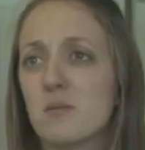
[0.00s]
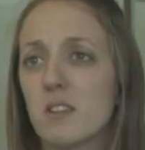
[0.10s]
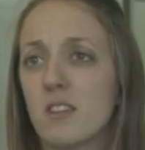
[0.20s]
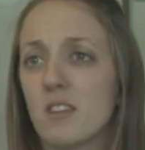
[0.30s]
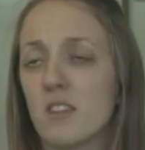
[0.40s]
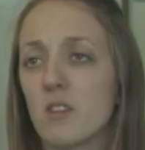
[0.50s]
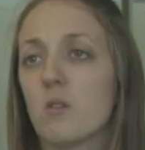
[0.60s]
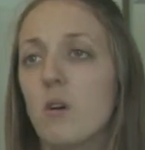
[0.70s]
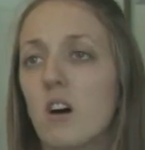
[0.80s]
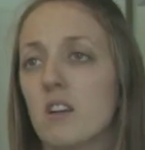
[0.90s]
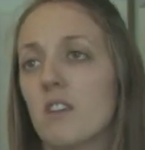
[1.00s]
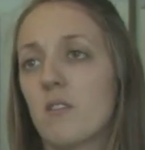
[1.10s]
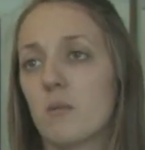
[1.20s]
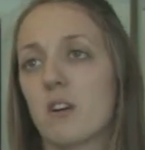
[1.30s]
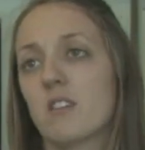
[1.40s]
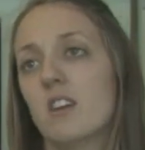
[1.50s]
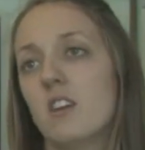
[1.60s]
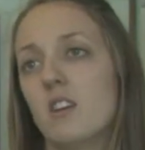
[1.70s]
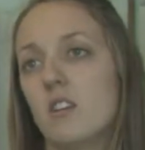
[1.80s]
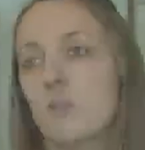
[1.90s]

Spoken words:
with the quality of the work that you can do